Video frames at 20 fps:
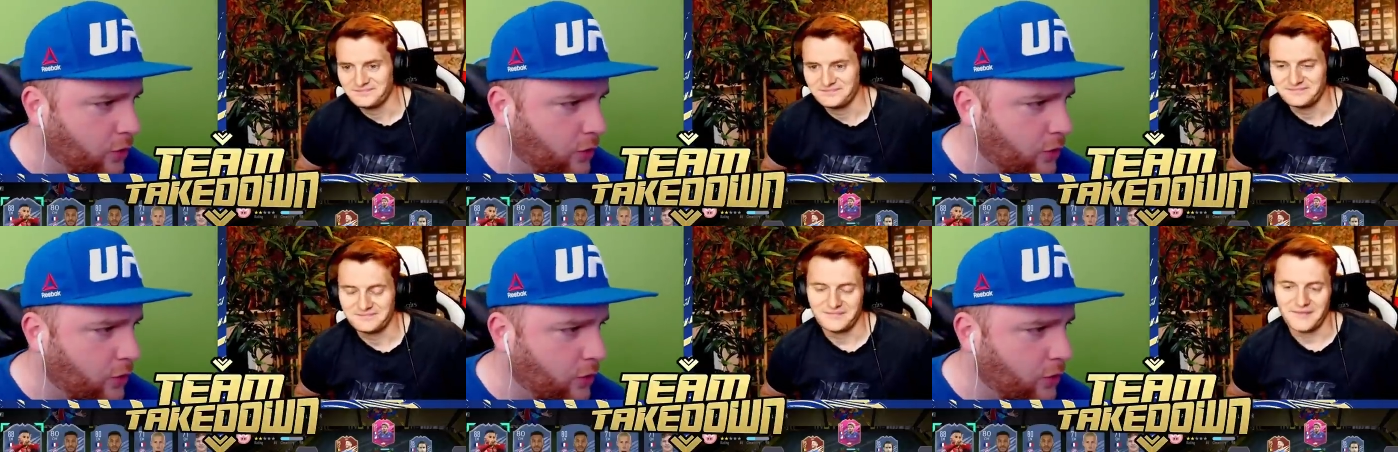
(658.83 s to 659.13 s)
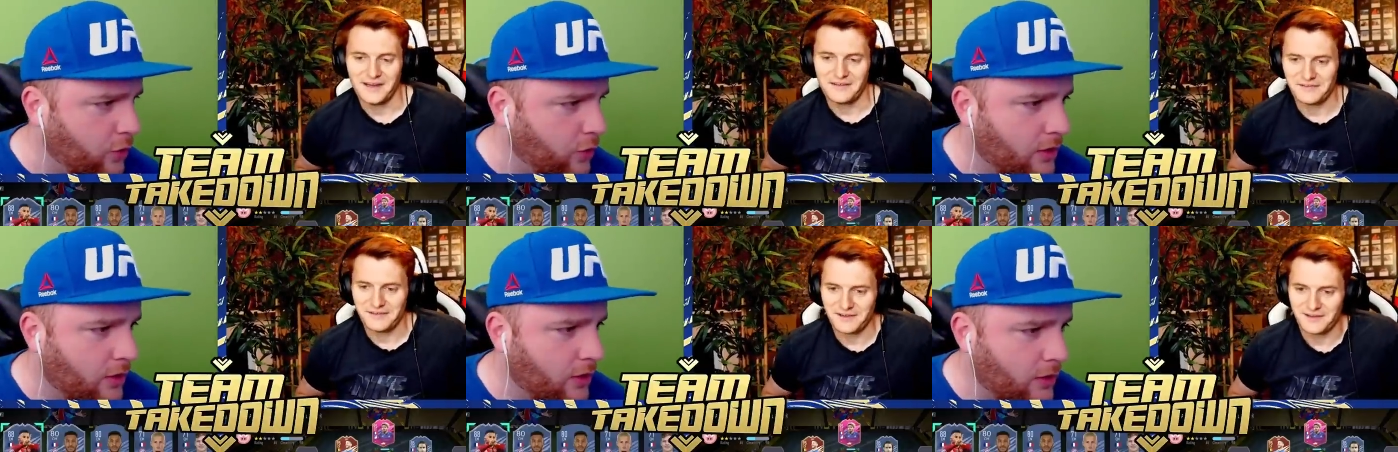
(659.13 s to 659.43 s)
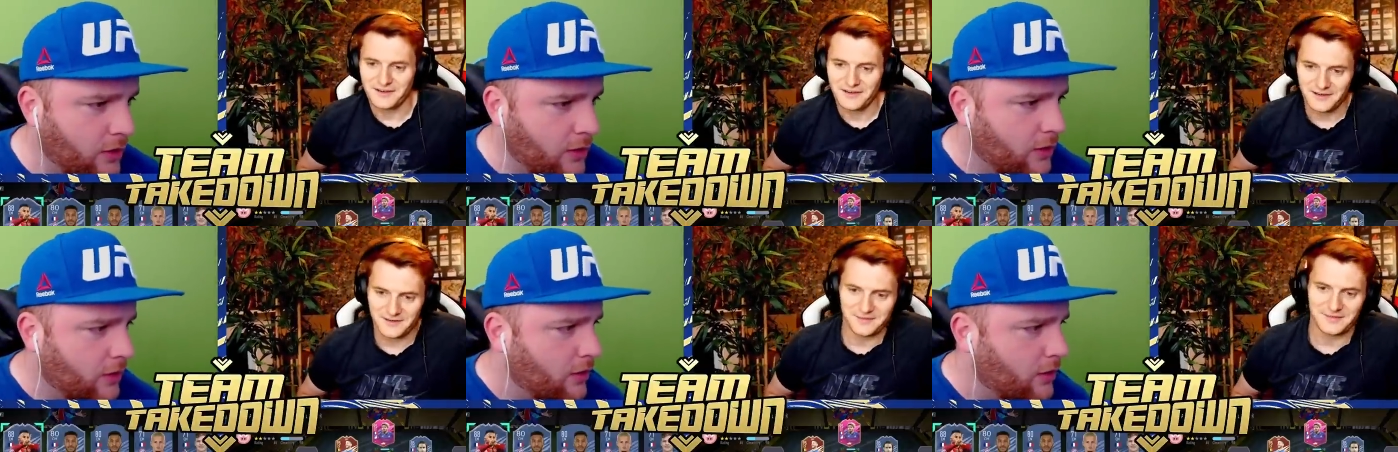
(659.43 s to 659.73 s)
Speaker 1: might have
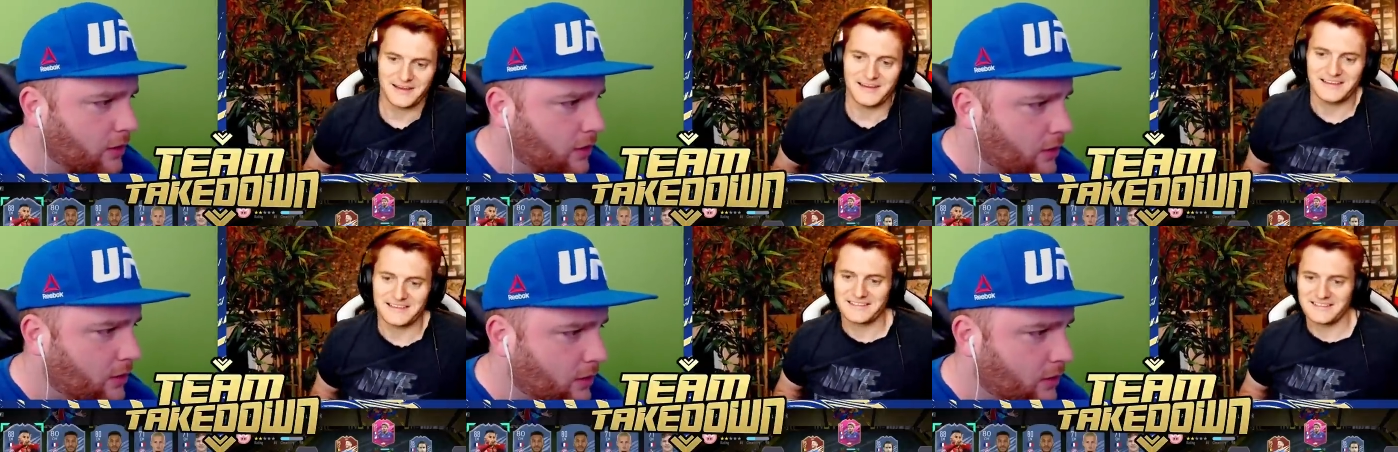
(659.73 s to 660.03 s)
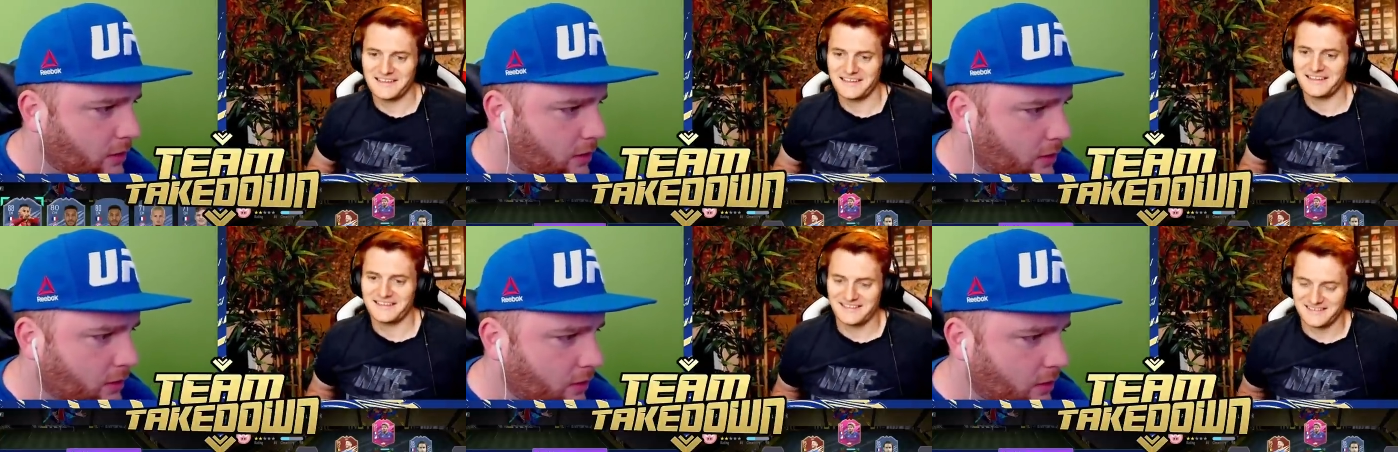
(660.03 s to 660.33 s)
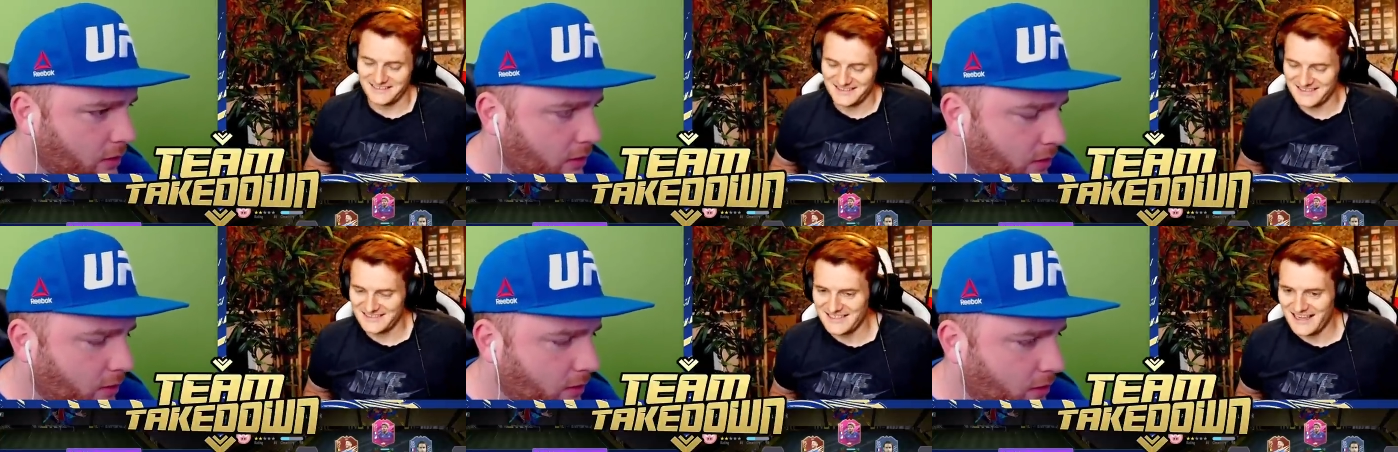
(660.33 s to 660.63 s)
forgotten about a
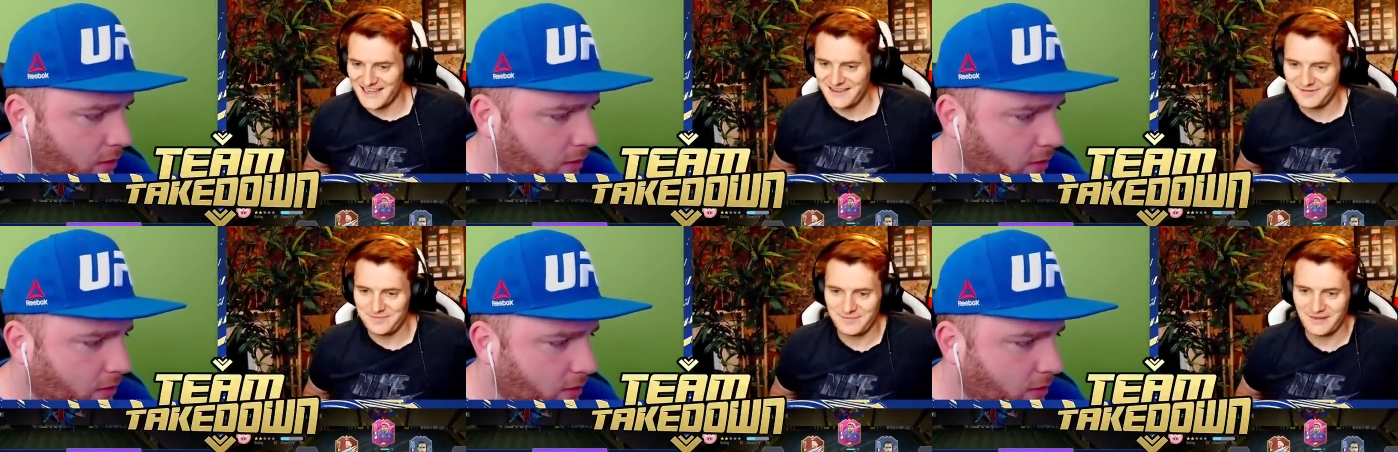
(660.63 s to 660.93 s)
certain set of